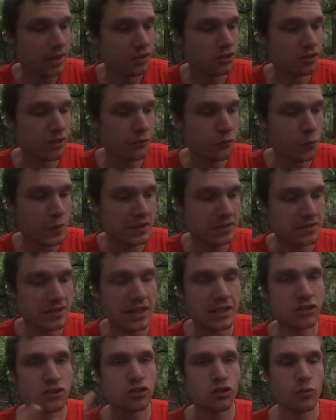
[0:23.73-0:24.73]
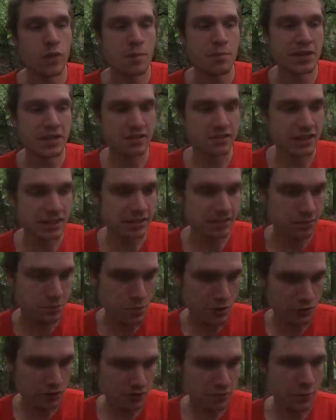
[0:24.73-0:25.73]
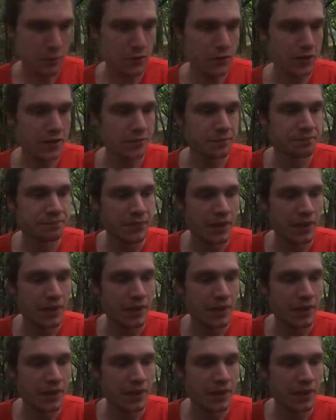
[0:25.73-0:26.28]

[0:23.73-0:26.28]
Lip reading: Sheffield Wednesday 2-1 winners against Middlesbrough.